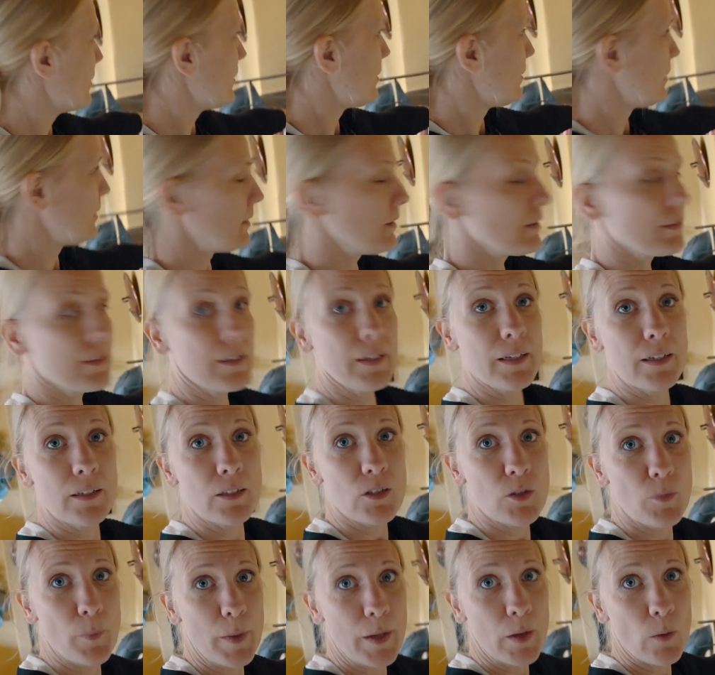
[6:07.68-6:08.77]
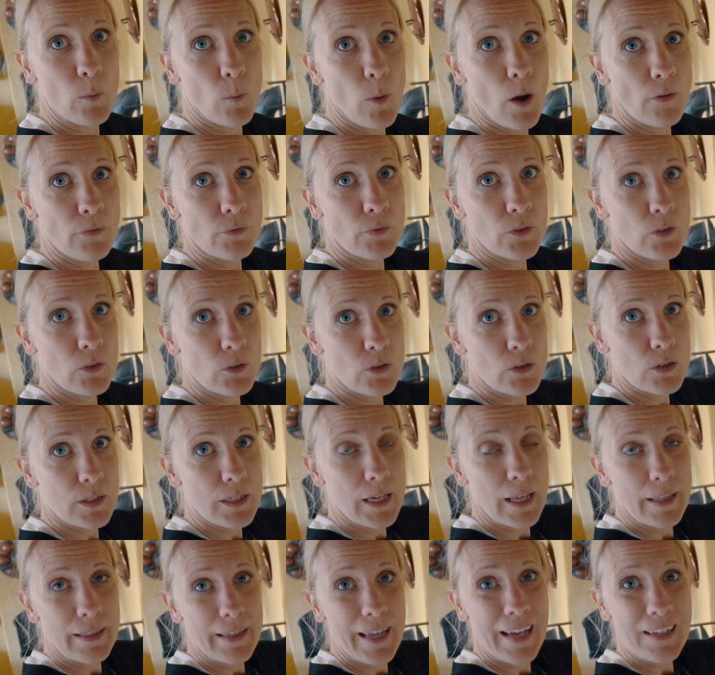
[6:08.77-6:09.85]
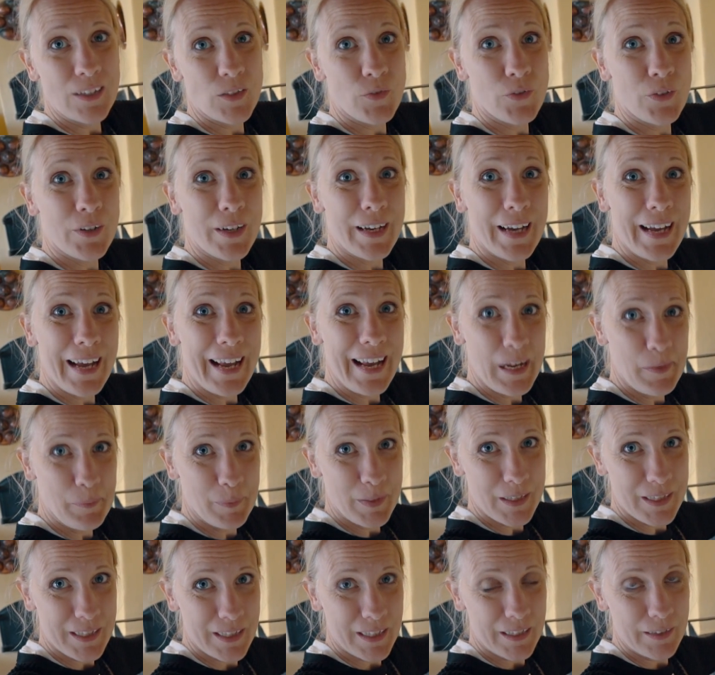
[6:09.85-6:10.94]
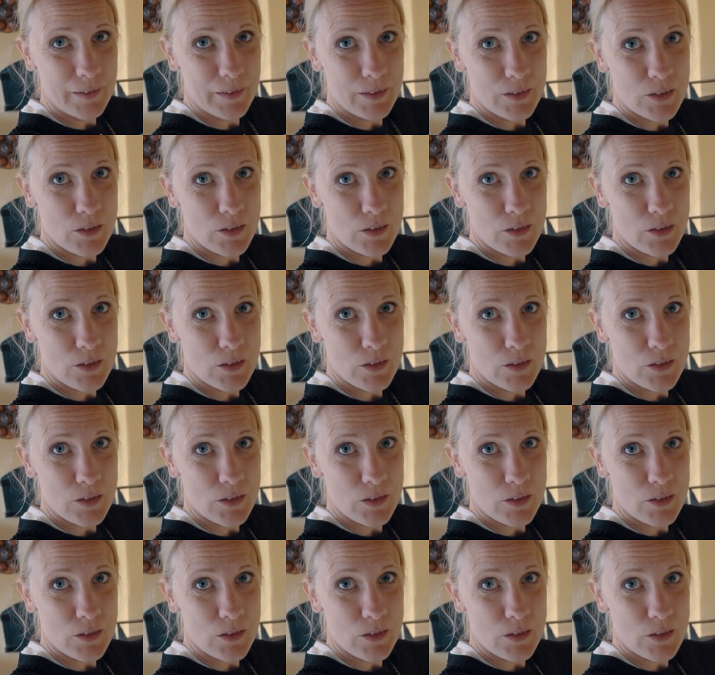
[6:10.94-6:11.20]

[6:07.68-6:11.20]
a thing to make waffles, and that's for æbleskiver.